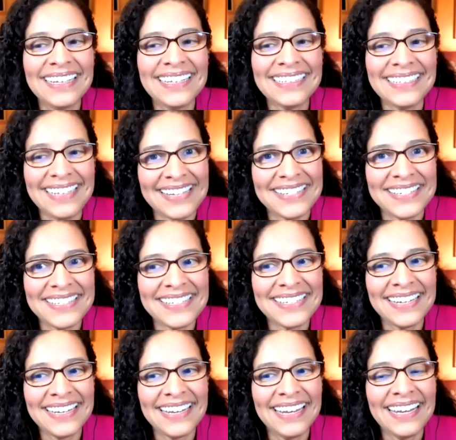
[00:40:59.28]
yes.
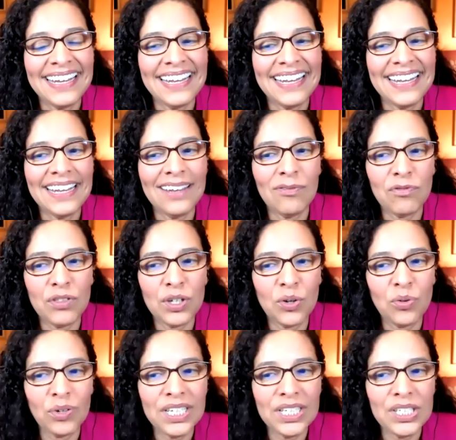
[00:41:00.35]
If the
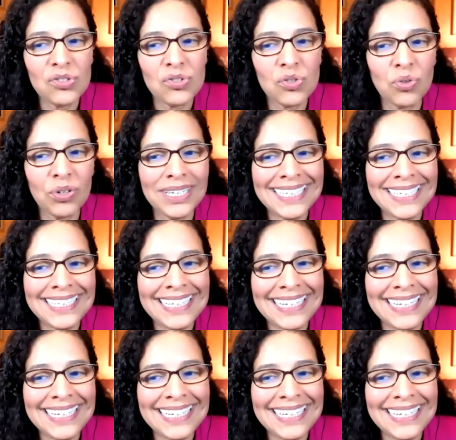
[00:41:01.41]
green screen